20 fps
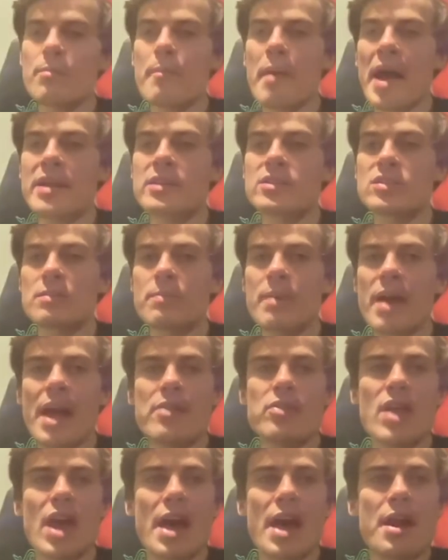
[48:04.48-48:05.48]
matters
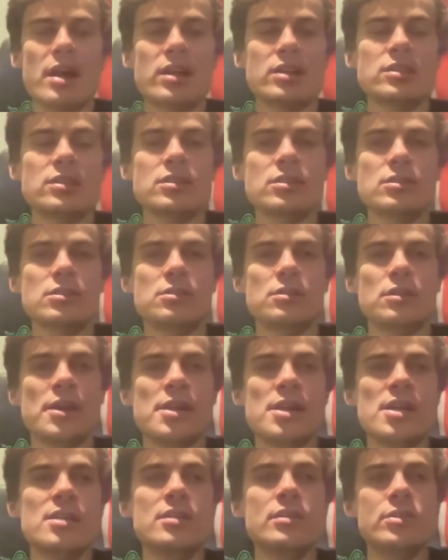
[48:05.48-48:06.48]
about that. I think it
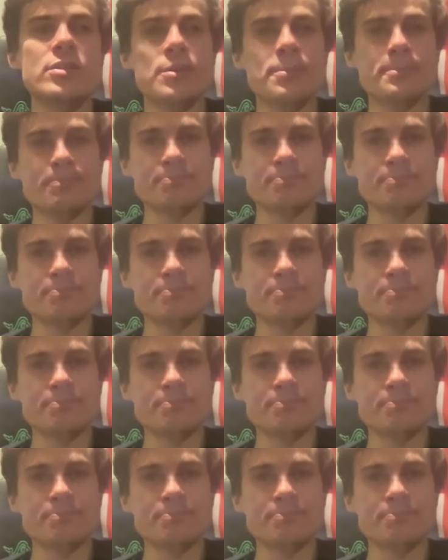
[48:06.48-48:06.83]
is